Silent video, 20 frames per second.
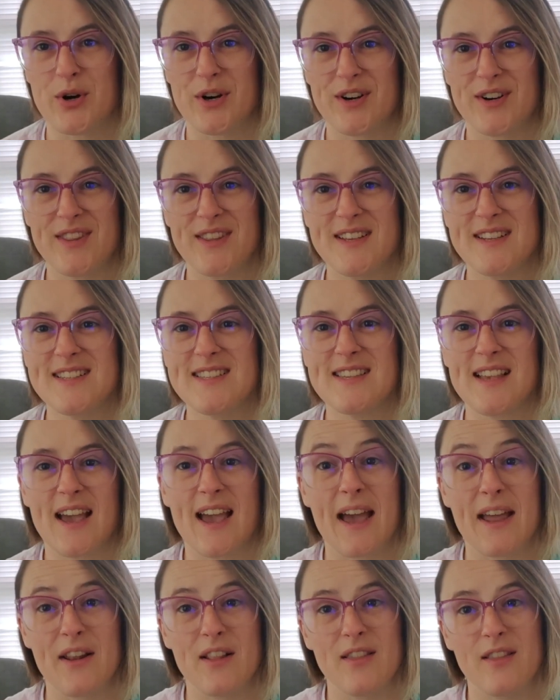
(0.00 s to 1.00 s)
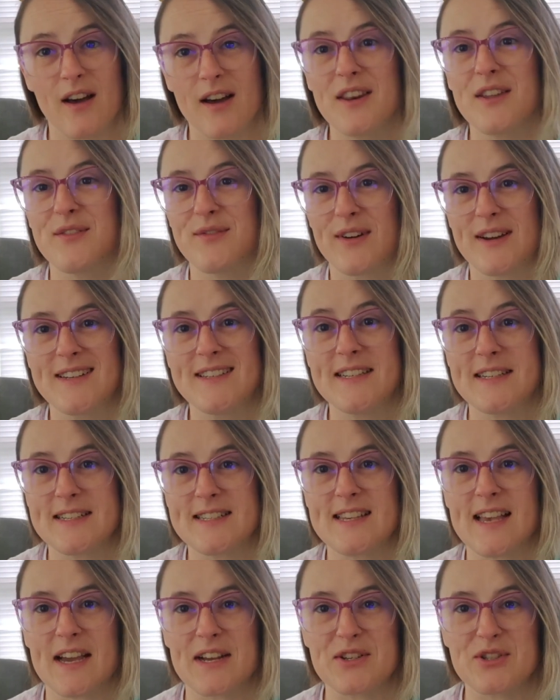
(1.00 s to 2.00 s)
for this. I had a lot of
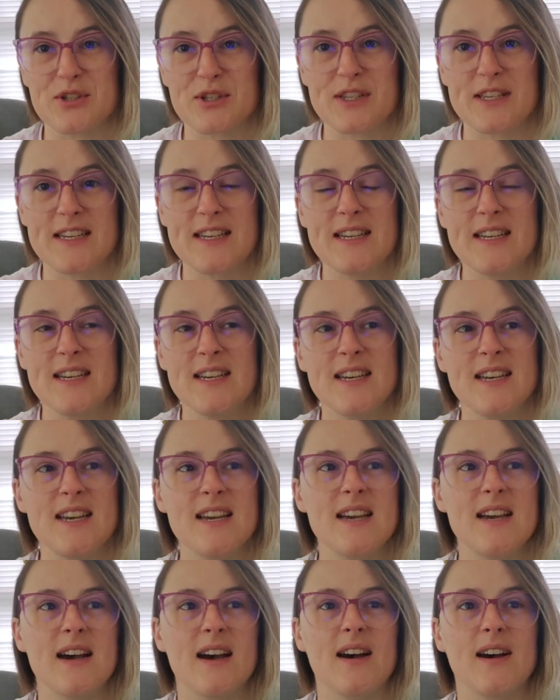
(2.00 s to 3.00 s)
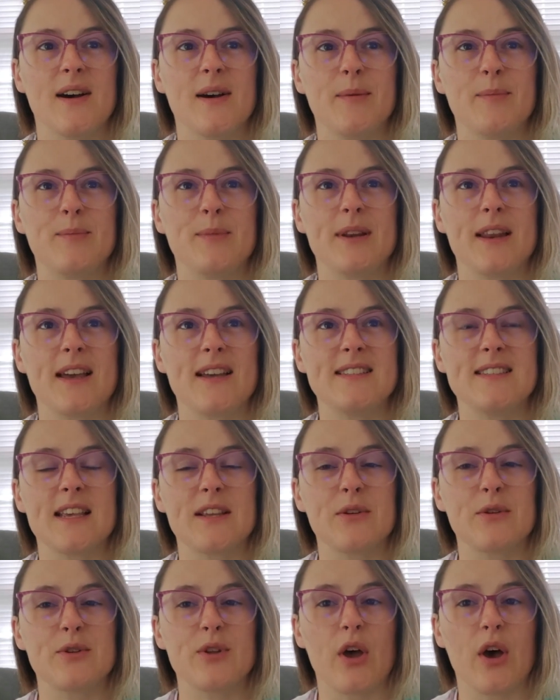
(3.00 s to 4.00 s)
ideas actually, um, but I
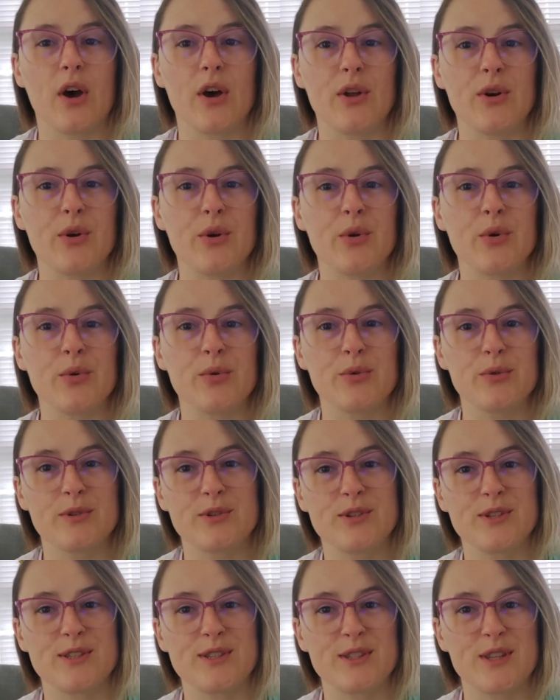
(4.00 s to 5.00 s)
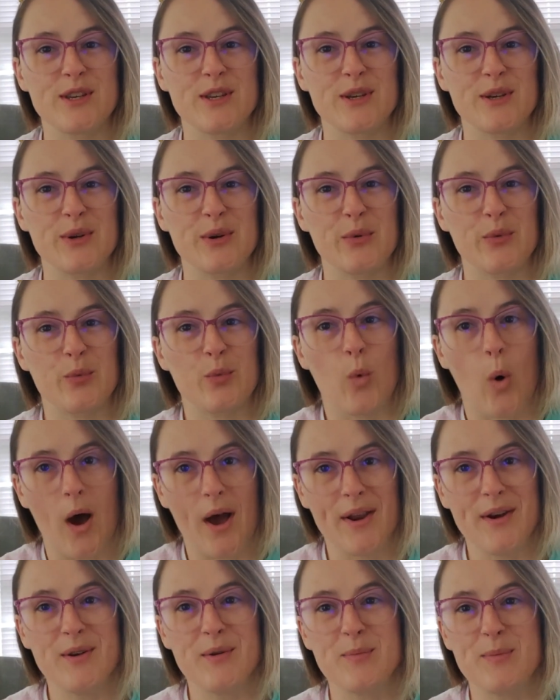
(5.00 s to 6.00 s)
settled on just the
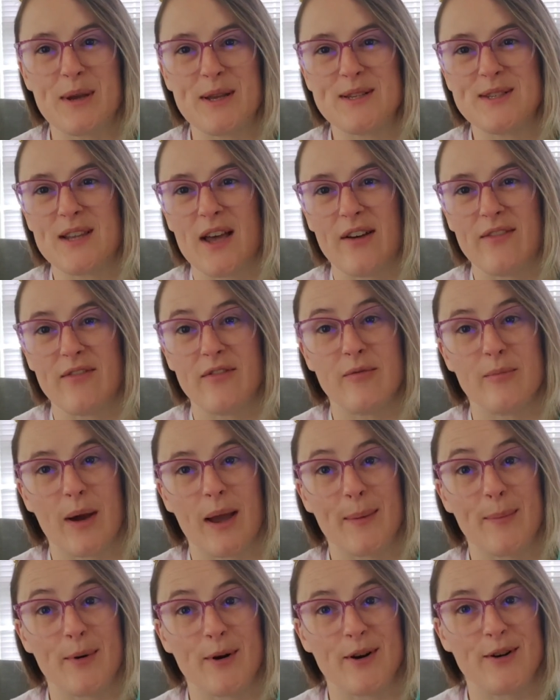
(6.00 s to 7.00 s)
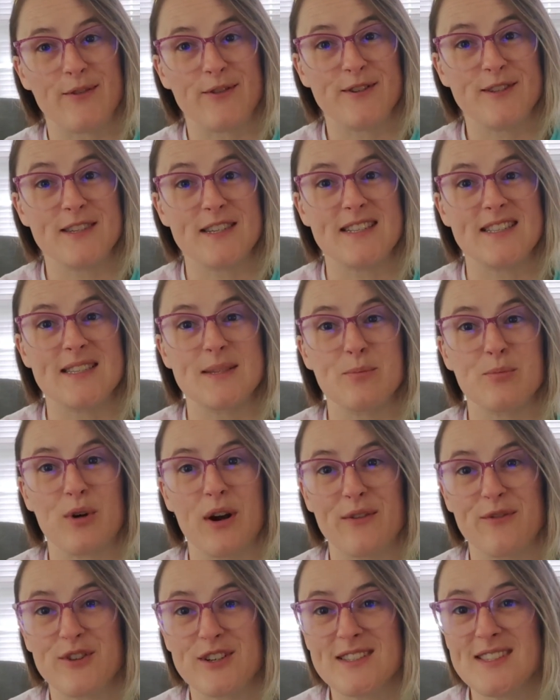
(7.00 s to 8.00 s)
one based off of my person's
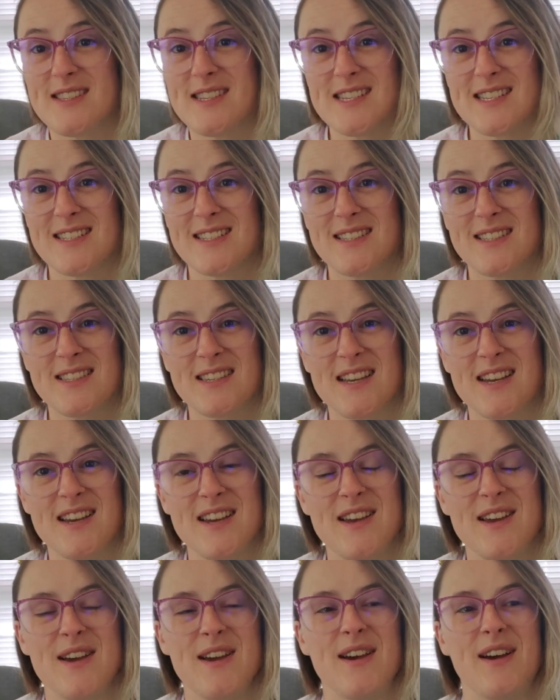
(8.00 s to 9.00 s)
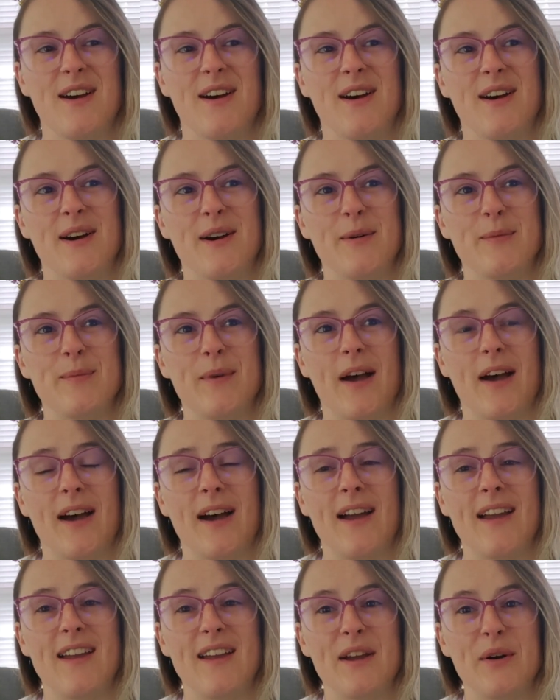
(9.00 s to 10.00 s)
preferences. Um,
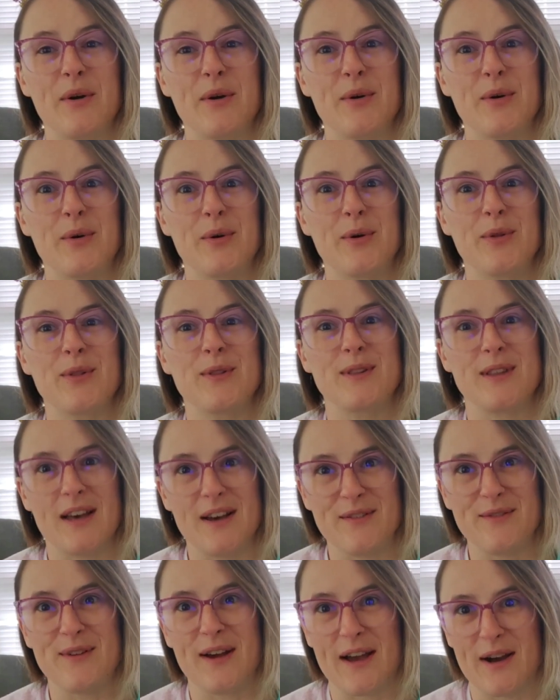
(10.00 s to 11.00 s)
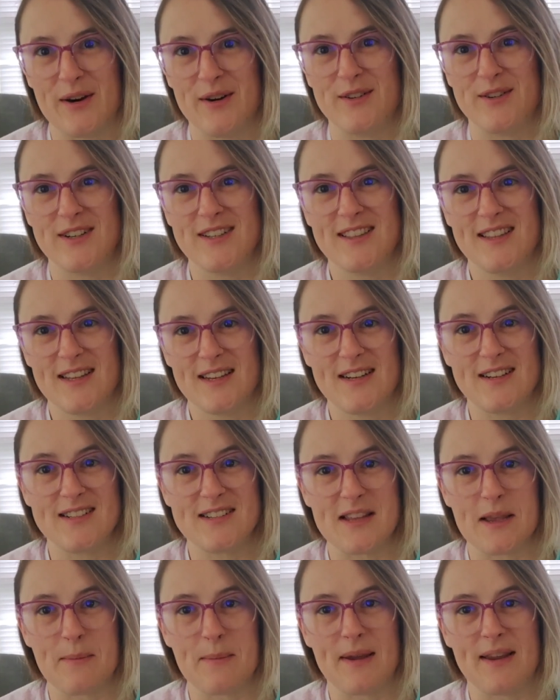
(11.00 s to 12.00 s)
I love how the
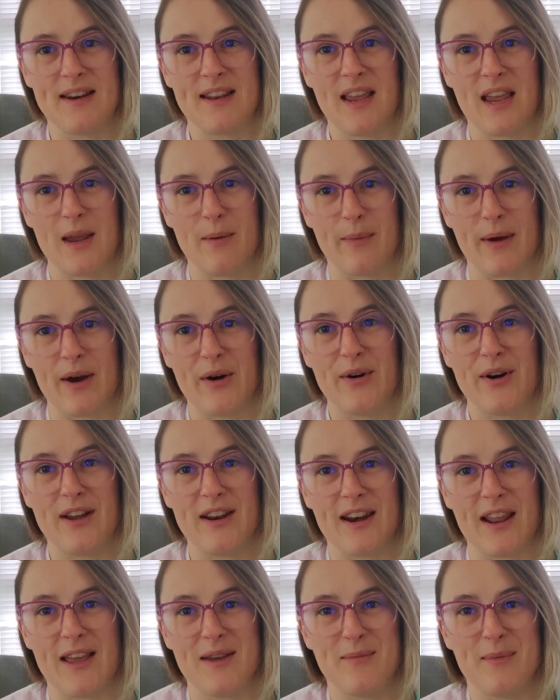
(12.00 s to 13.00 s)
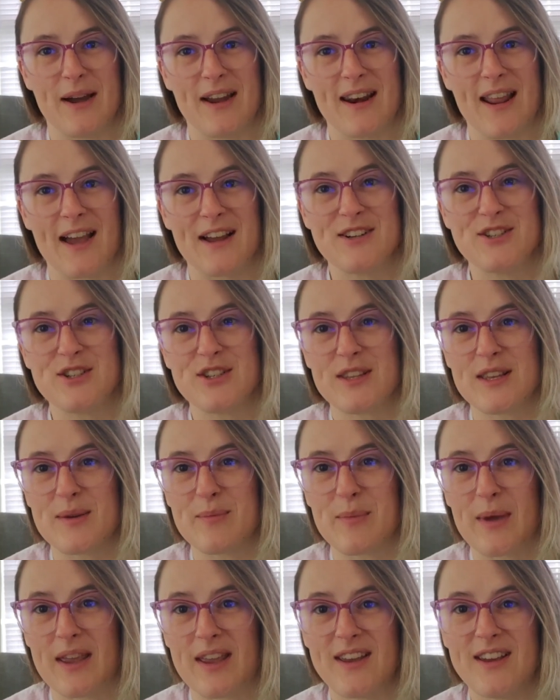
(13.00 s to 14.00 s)
ears I made came out and I might actually
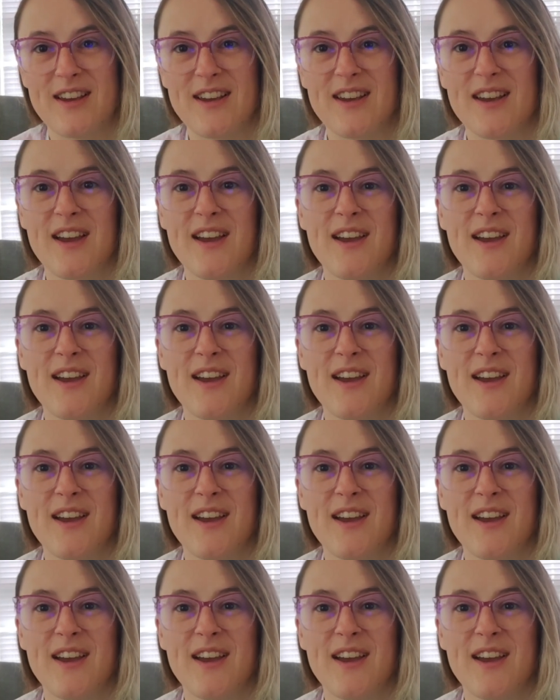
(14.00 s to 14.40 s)
make